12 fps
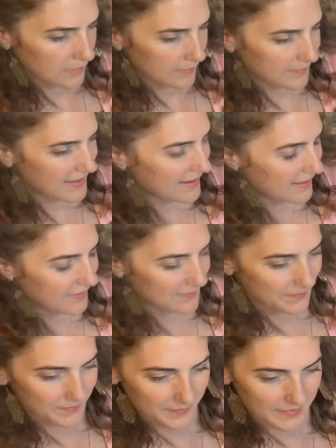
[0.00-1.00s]
Yeah.
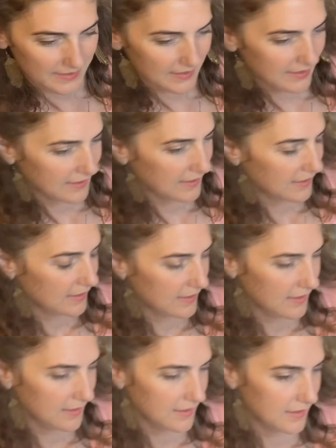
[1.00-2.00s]

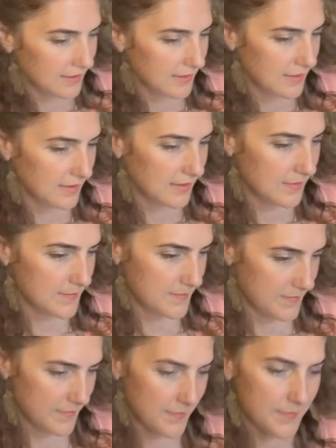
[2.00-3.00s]
Cervical ones.
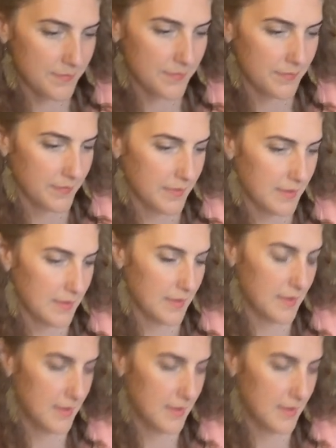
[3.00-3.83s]
Mm-hmm. They're too